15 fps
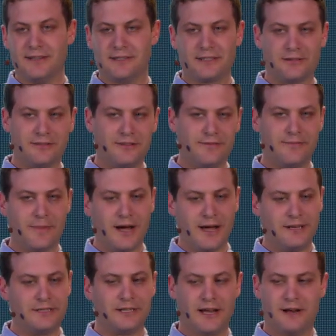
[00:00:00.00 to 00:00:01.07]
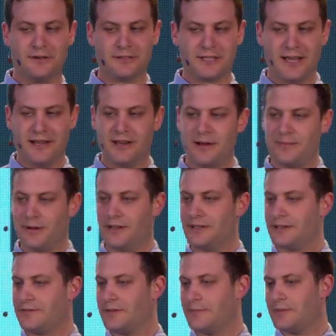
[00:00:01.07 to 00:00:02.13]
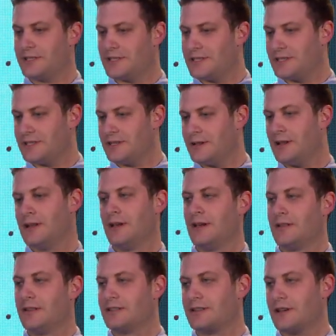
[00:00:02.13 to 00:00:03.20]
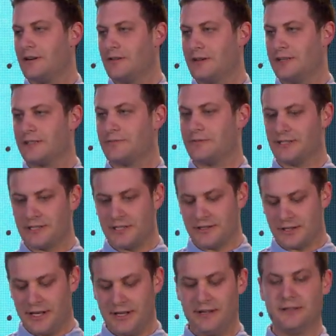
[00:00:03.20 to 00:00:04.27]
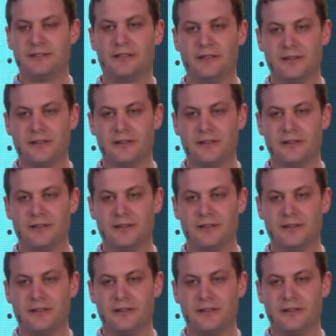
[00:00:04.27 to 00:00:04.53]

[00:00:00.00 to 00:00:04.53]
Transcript: And so if my channels end up in a different position, this code is resilient to